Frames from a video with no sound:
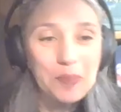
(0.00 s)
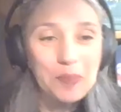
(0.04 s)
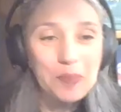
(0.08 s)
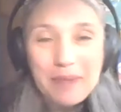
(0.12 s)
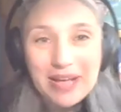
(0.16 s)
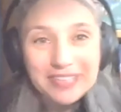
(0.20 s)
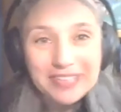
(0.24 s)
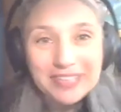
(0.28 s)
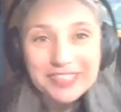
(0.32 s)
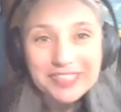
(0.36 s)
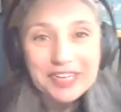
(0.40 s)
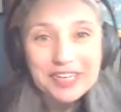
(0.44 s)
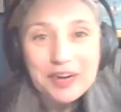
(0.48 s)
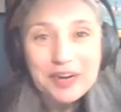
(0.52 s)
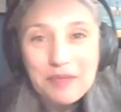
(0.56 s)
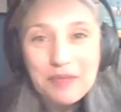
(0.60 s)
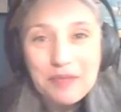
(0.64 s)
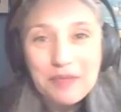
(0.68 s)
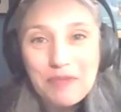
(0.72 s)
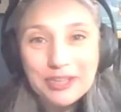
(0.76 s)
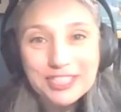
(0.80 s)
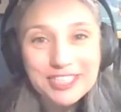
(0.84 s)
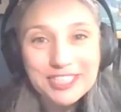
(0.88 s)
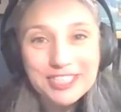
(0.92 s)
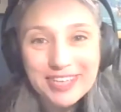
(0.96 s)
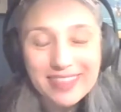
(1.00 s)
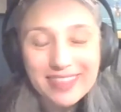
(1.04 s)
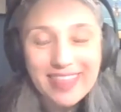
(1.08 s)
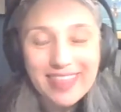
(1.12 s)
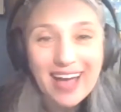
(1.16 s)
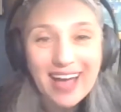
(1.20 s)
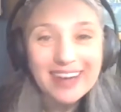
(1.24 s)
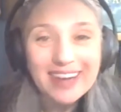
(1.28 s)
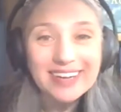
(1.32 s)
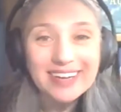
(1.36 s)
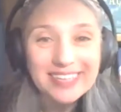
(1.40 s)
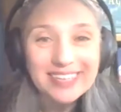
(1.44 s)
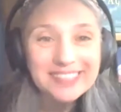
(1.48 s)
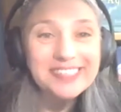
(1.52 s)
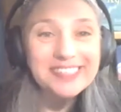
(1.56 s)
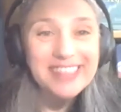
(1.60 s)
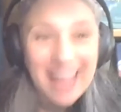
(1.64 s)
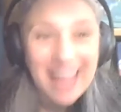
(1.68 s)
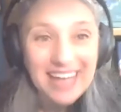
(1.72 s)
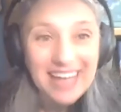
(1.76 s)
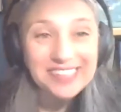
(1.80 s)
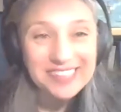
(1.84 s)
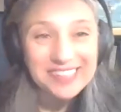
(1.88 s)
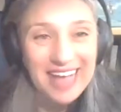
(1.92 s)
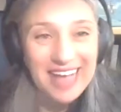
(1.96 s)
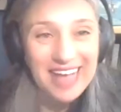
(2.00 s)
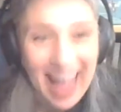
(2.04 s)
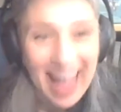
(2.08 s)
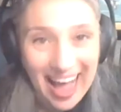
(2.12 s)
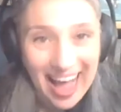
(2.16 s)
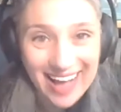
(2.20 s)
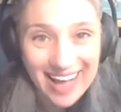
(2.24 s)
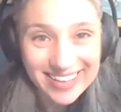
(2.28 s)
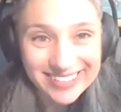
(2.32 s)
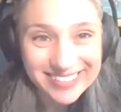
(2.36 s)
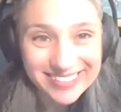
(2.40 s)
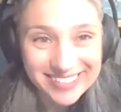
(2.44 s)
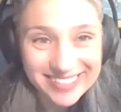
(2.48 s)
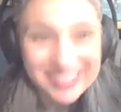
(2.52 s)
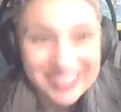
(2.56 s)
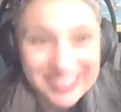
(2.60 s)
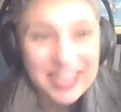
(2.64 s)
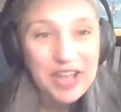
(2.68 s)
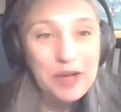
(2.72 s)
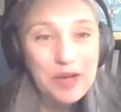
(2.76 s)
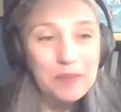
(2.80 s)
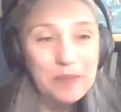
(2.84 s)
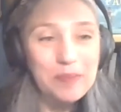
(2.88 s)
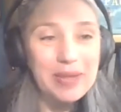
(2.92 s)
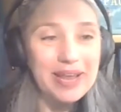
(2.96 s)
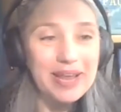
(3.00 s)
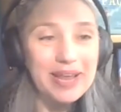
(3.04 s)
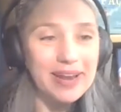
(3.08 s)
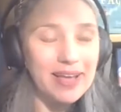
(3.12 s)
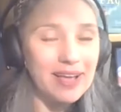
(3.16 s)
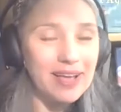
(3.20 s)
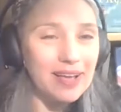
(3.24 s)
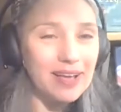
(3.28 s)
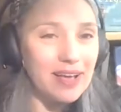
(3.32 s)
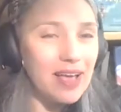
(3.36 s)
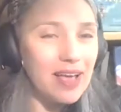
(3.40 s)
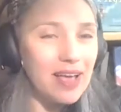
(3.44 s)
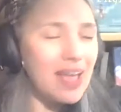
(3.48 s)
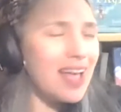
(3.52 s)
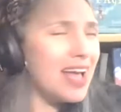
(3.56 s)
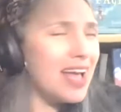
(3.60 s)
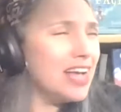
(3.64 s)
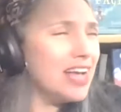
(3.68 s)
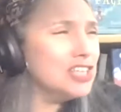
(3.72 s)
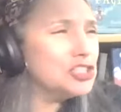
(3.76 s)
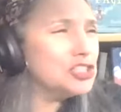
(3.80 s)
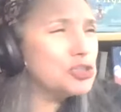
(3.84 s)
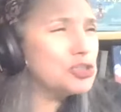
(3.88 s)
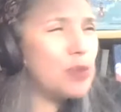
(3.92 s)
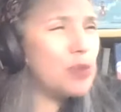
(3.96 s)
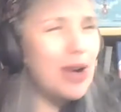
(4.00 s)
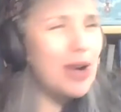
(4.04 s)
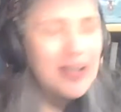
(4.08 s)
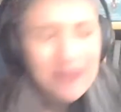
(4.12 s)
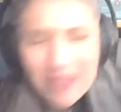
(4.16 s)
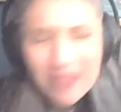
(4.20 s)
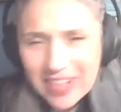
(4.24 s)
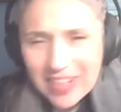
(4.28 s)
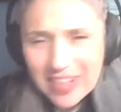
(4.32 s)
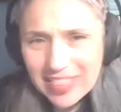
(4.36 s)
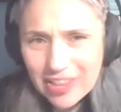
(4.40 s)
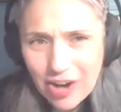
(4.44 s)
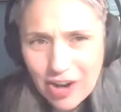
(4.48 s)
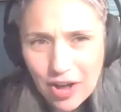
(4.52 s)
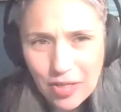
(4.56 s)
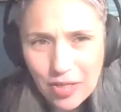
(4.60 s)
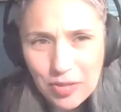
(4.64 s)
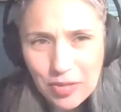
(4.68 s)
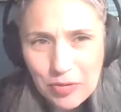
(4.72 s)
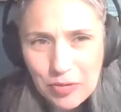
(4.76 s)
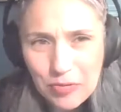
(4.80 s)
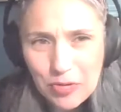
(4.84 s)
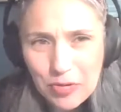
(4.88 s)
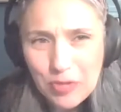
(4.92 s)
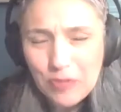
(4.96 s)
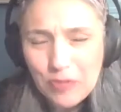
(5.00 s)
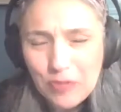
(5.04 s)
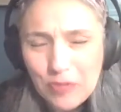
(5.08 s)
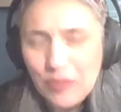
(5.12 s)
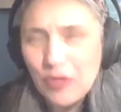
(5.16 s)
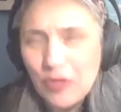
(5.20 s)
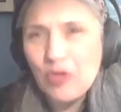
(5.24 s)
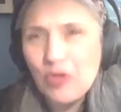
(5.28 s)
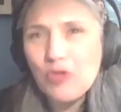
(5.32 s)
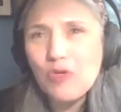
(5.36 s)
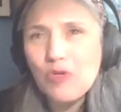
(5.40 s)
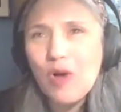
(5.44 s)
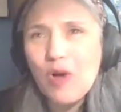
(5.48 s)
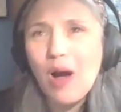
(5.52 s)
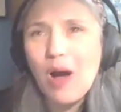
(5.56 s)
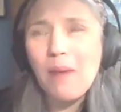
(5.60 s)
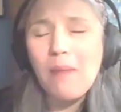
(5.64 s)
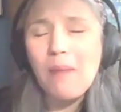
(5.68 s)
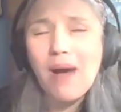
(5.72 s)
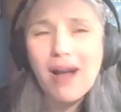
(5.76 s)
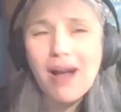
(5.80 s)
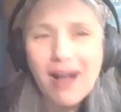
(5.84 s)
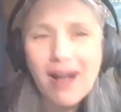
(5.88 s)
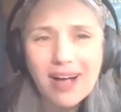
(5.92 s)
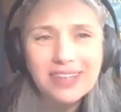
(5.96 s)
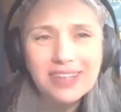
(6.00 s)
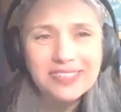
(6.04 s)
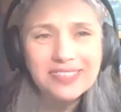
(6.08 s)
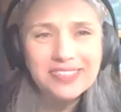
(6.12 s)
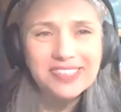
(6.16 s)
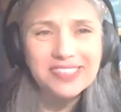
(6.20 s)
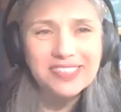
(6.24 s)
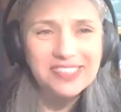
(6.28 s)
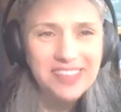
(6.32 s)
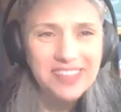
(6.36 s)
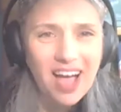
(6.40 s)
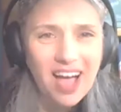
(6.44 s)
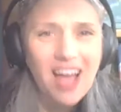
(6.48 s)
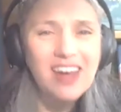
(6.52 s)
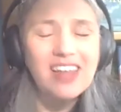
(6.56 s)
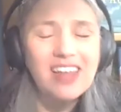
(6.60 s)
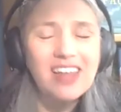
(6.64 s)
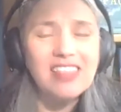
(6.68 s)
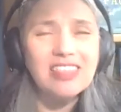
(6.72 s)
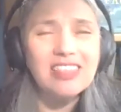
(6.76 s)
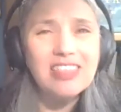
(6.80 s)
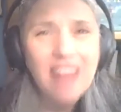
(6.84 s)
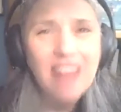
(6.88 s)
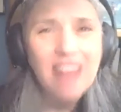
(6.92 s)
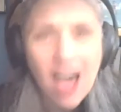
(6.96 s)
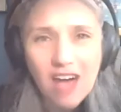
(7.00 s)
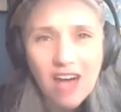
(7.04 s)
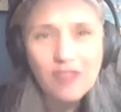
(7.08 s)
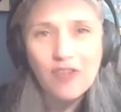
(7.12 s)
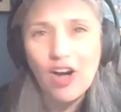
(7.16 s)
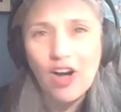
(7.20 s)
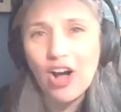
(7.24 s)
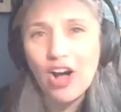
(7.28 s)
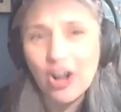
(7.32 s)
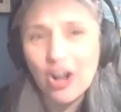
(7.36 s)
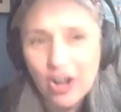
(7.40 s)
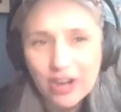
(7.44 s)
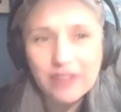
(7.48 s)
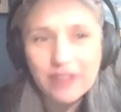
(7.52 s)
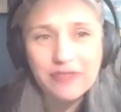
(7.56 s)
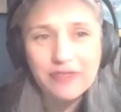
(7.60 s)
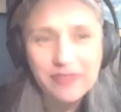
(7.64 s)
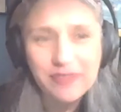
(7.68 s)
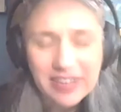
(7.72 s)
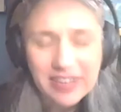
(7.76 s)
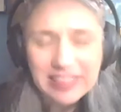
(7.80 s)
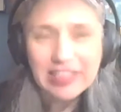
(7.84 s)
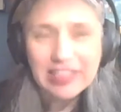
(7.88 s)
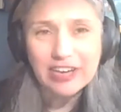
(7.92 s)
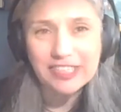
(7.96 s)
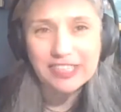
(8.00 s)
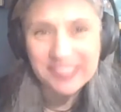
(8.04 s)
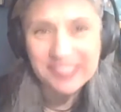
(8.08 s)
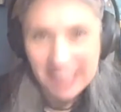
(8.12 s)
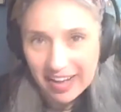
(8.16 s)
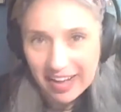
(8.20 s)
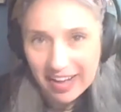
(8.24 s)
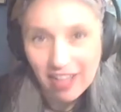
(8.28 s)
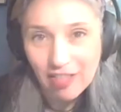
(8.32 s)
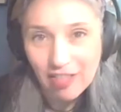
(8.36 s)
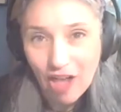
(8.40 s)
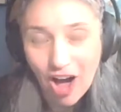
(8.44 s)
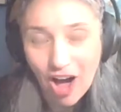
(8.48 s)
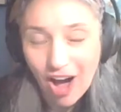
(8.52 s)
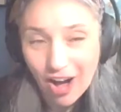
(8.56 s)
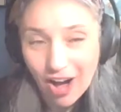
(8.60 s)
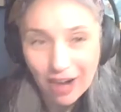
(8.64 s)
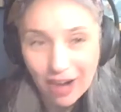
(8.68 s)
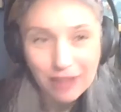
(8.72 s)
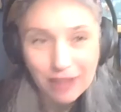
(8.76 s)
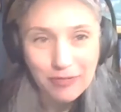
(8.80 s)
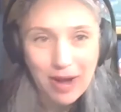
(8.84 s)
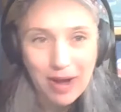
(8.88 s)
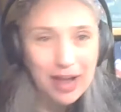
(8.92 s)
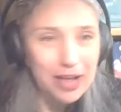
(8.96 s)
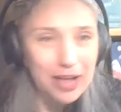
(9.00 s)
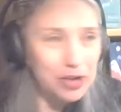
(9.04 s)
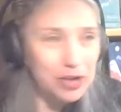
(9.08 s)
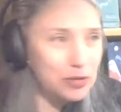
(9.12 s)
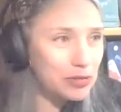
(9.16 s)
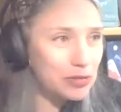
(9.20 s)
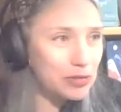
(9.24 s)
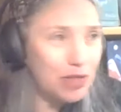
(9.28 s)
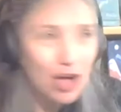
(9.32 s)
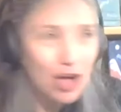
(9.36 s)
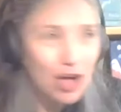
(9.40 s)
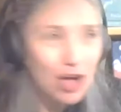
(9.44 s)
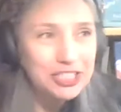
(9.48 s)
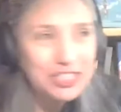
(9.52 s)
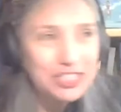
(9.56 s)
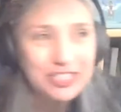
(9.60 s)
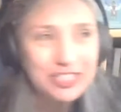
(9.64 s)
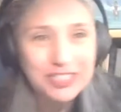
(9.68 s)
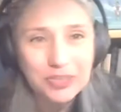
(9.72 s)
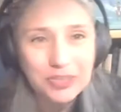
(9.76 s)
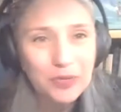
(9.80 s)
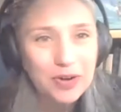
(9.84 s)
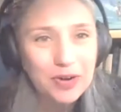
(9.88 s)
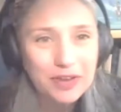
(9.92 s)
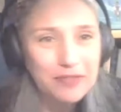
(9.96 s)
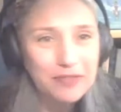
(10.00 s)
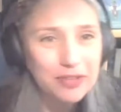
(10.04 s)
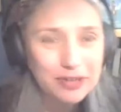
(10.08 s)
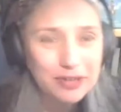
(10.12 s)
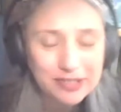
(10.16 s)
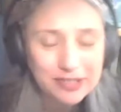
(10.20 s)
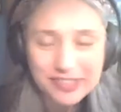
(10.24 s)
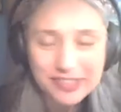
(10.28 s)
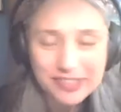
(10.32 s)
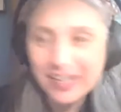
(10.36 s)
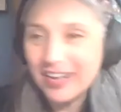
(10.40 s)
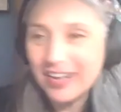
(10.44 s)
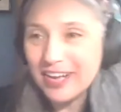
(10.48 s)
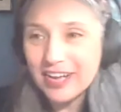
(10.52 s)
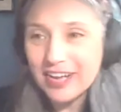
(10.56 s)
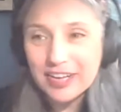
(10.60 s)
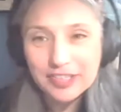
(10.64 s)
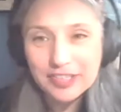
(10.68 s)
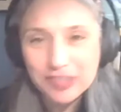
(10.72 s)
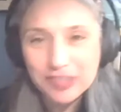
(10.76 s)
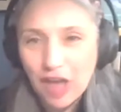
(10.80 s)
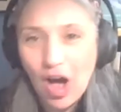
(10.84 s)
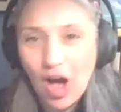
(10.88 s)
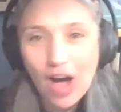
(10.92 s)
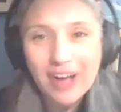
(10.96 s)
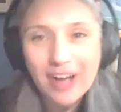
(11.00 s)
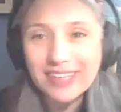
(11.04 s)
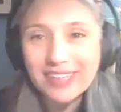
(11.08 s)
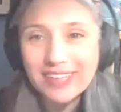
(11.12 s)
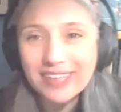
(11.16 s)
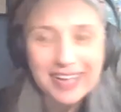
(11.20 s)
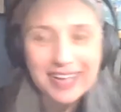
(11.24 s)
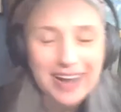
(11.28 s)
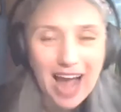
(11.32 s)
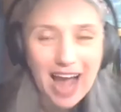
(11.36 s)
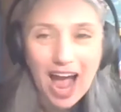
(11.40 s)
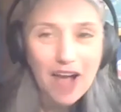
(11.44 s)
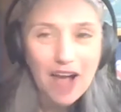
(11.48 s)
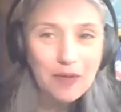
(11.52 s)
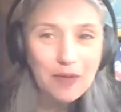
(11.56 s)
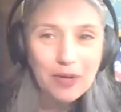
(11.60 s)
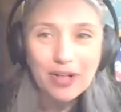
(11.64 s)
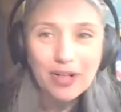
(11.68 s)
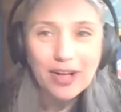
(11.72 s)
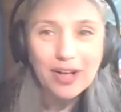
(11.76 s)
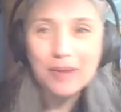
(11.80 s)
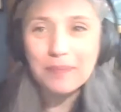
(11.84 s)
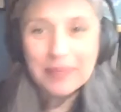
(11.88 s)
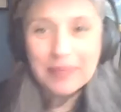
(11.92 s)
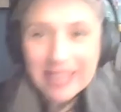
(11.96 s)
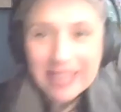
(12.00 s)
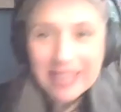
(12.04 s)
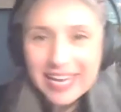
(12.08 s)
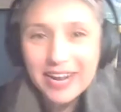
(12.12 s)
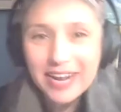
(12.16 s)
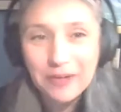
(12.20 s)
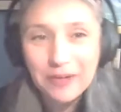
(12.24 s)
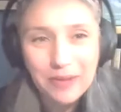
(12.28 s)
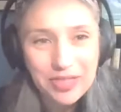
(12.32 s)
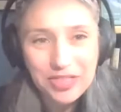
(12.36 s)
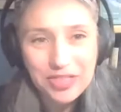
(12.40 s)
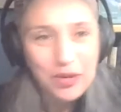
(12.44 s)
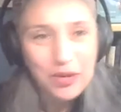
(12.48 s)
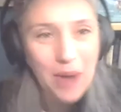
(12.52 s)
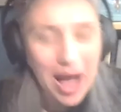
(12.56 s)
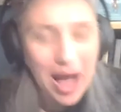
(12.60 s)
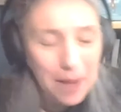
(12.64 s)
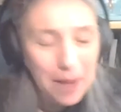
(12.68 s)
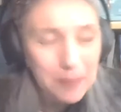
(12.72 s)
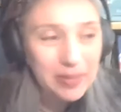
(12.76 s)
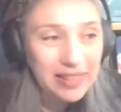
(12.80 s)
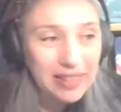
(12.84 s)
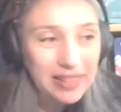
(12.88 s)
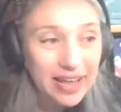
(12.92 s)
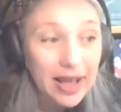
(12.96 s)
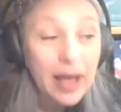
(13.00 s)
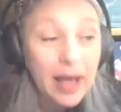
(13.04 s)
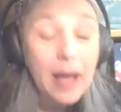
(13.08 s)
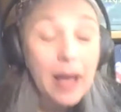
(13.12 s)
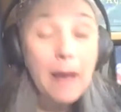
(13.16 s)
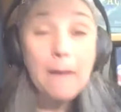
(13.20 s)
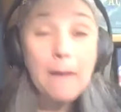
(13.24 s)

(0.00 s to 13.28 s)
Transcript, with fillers: basic approach to that is yes and, meaning enjoy Fiddler on the Roof. Who among us does not love a good fiddler sing along, right? You launch into one of those songs and I will complete it with you happily.